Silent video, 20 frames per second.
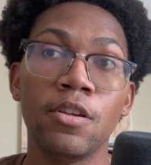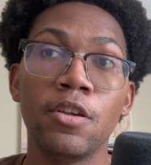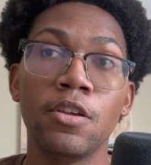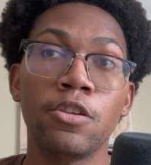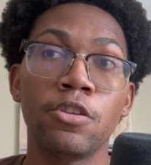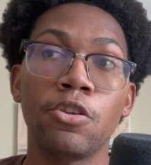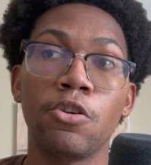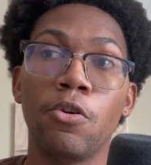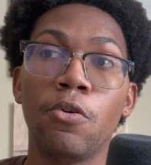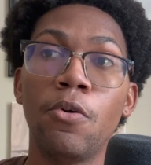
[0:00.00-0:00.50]

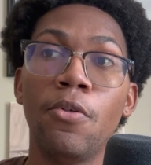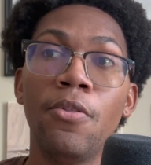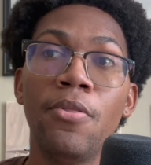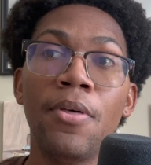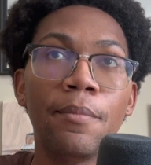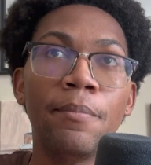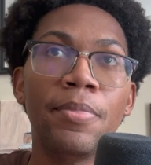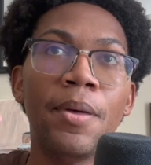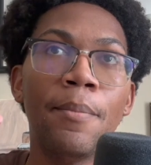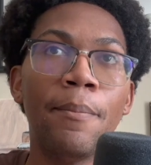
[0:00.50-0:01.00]
So
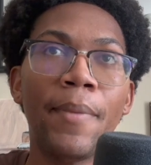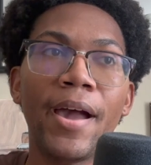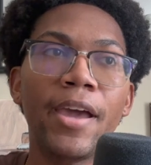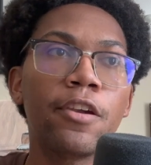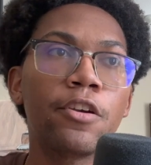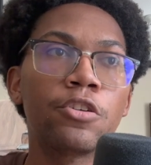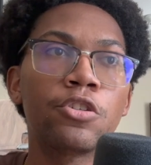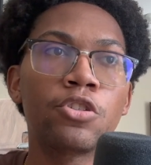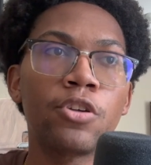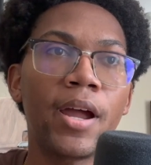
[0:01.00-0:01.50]
the
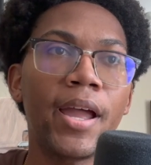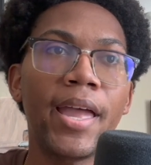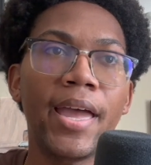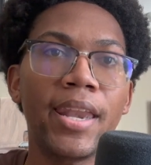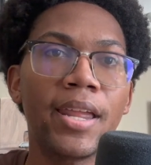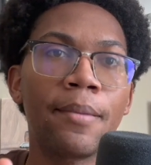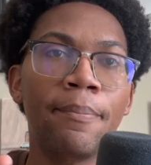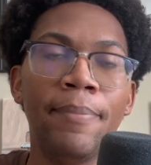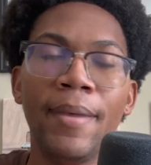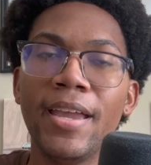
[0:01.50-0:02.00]
minor
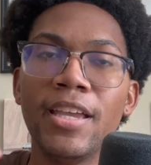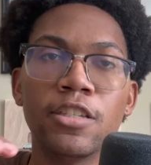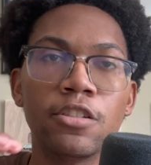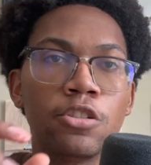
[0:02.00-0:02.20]
triadic bass